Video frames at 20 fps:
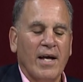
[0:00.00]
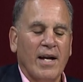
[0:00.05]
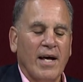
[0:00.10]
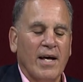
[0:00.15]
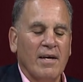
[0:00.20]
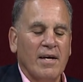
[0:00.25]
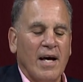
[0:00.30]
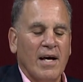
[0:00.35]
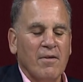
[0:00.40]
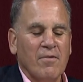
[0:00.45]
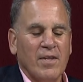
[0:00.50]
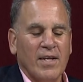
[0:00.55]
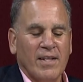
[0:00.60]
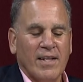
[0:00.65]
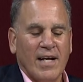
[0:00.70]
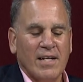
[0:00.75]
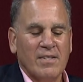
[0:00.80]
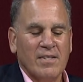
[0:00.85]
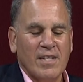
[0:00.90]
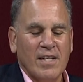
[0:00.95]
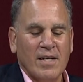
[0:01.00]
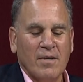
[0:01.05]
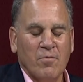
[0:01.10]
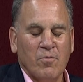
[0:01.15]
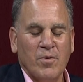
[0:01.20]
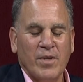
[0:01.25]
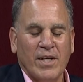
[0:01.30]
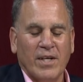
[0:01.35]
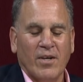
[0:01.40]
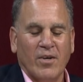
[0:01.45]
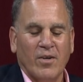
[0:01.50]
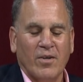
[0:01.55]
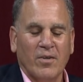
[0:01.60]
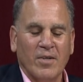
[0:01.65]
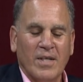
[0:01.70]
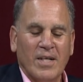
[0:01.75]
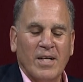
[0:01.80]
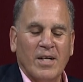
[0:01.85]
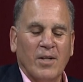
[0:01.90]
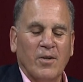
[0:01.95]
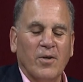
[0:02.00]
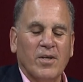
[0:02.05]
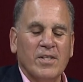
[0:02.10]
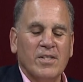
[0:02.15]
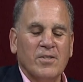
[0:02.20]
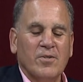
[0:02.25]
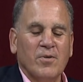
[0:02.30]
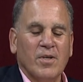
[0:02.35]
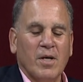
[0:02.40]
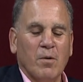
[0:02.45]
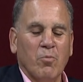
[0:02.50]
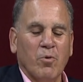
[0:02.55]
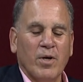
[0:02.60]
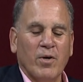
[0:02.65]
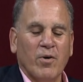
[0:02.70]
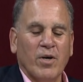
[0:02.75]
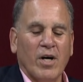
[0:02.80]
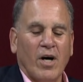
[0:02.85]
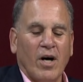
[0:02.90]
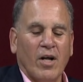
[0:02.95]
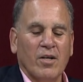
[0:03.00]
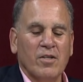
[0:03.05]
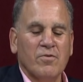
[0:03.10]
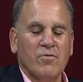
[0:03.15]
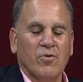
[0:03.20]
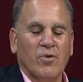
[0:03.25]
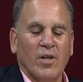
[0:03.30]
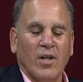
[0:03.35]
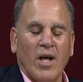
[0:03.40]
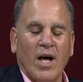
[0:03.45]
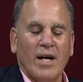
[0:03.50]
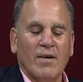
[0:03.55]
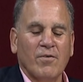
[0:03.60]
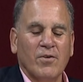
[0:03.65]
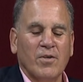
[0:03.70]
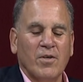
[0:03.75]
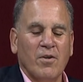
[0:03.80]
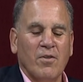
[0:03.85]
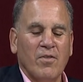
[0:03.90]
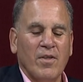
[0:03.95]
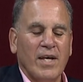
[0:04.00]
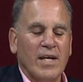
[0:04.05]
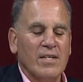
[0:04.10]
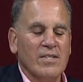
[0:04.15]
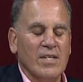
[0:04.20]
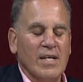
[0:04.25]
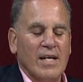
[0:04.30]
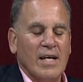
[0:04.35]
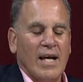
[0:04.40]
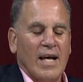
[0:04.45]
And I think that we can all look to Cabrillo College for a lot of good things.